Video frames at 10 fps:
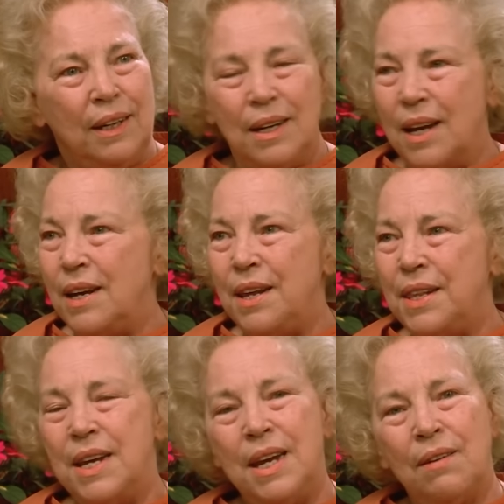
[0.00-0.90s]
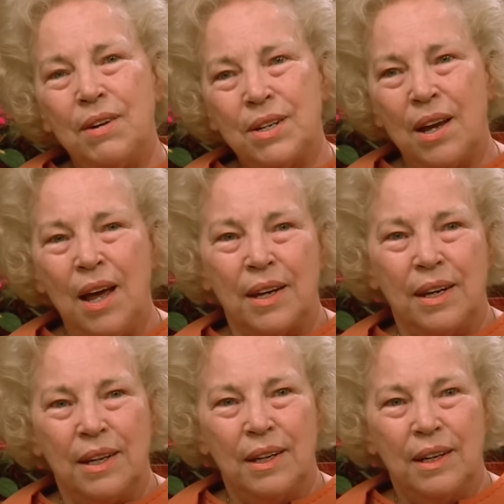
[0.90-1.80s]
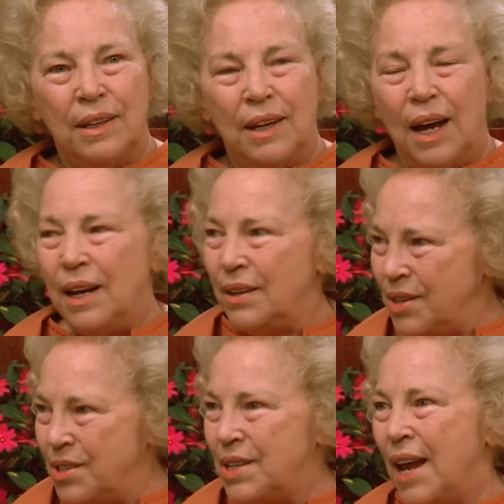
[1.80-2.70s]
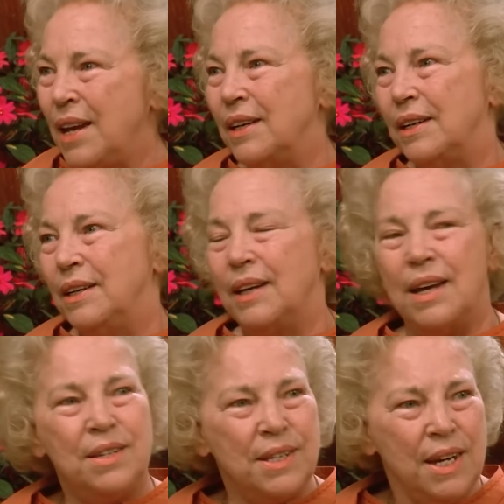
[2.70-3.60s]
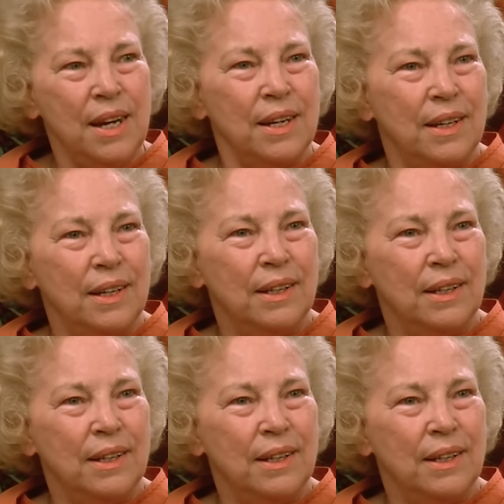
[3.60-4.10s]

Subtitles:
in anything he ever taught. I understand it. I see it.